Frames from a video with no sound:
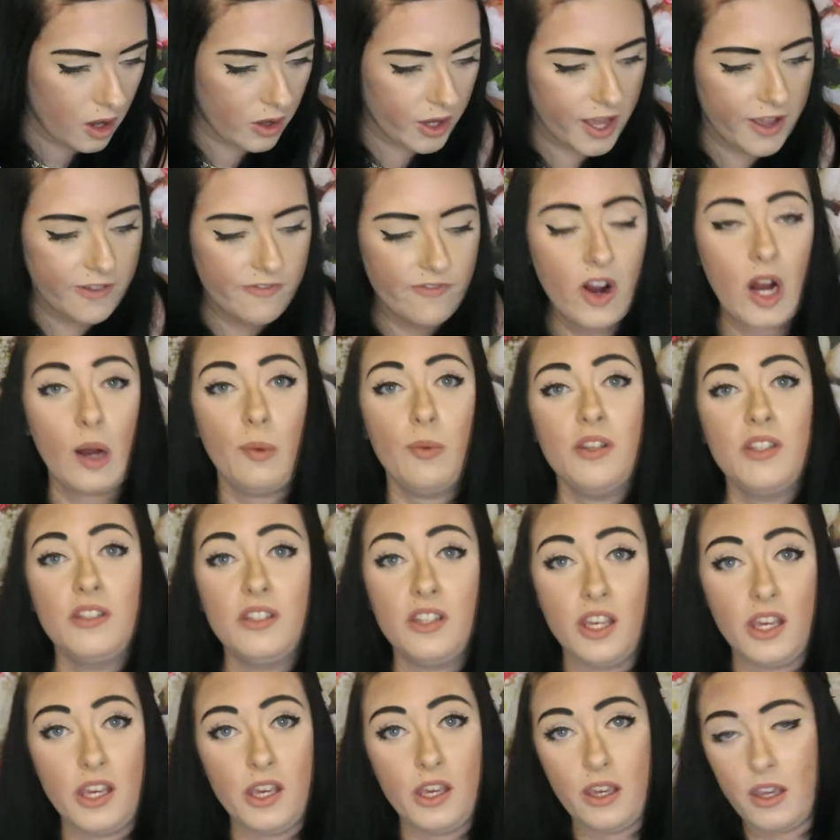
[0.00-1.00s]
Okay,
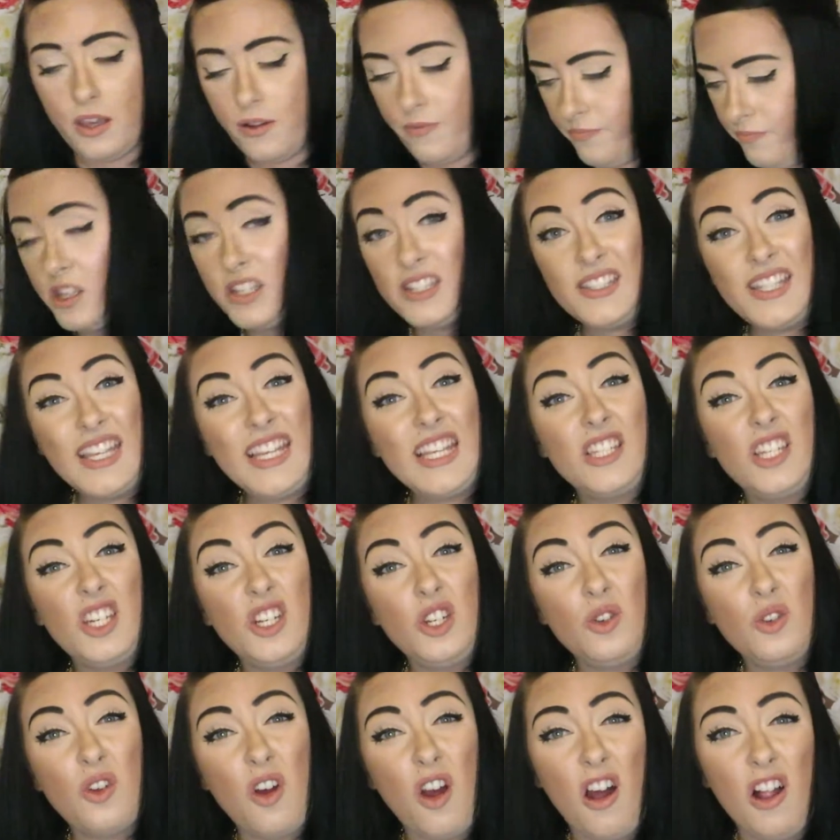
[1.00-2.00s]
pharmacy.
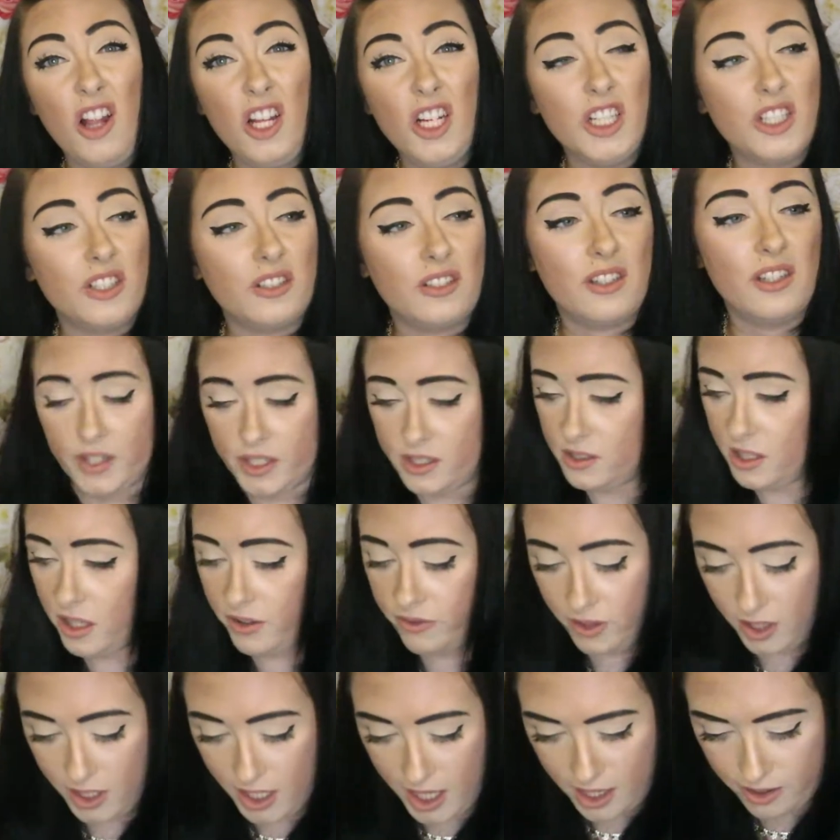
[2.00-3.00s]
sixty-two dollars. That's
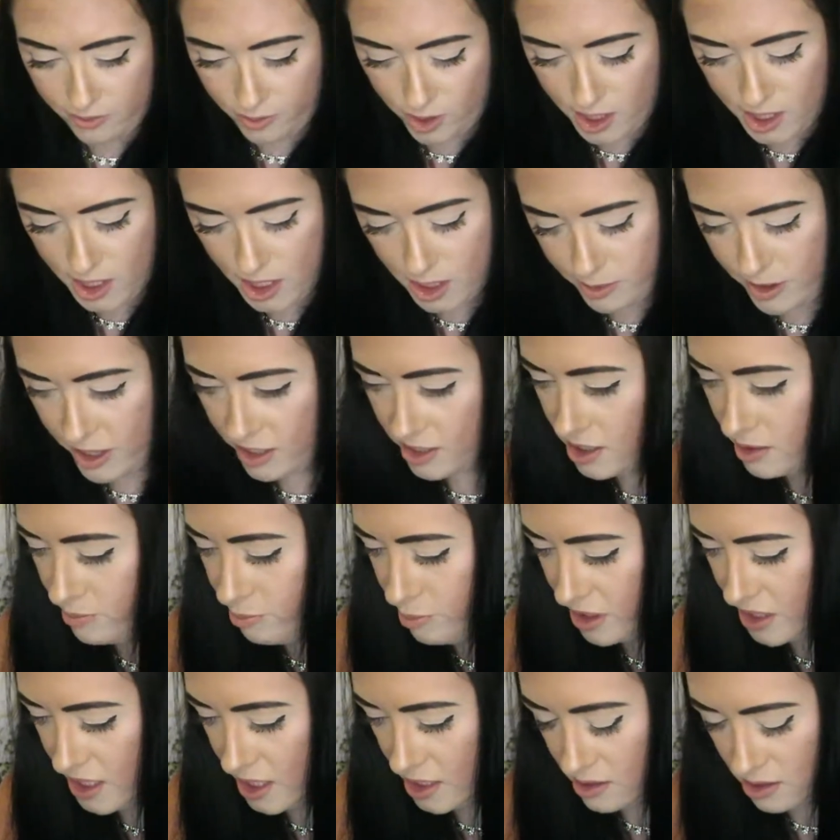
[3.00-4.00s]
definitely kind of what I expected,
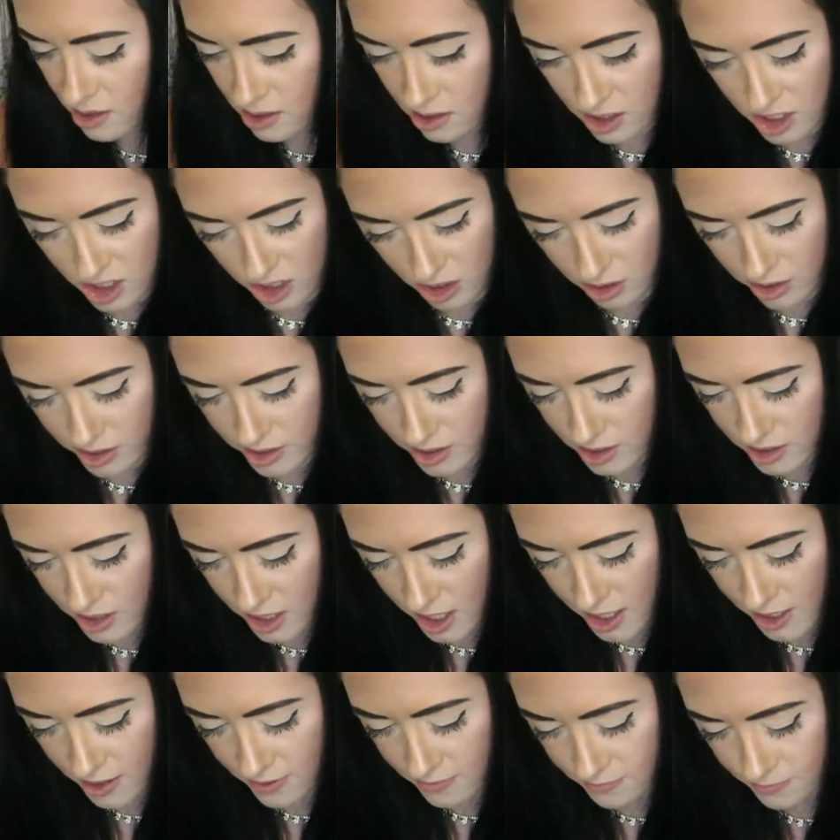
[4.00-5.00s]
but that's still
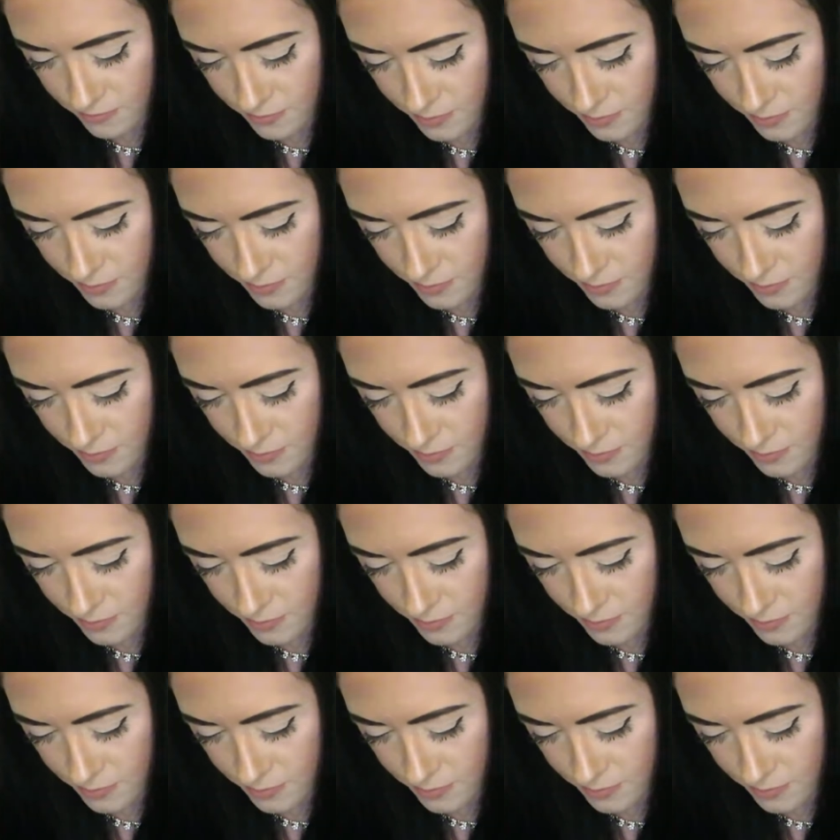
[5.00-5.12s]
insane.